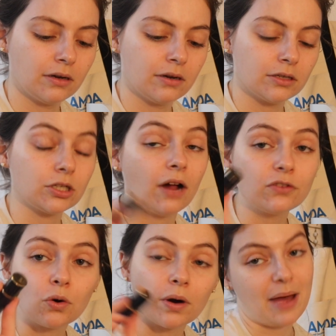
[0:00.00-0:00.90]

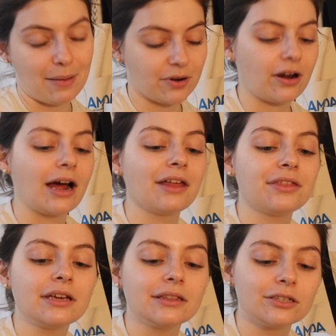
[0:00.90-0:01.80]
Softcore. Pat McGrath
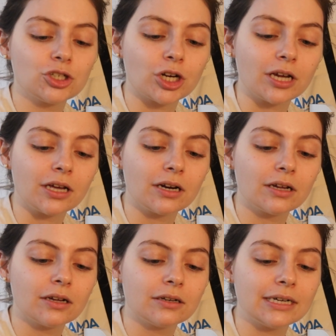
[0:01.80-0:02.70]
in the shade
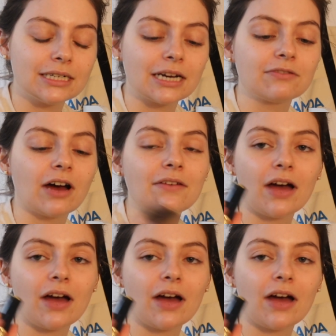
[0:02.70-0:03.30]
1995.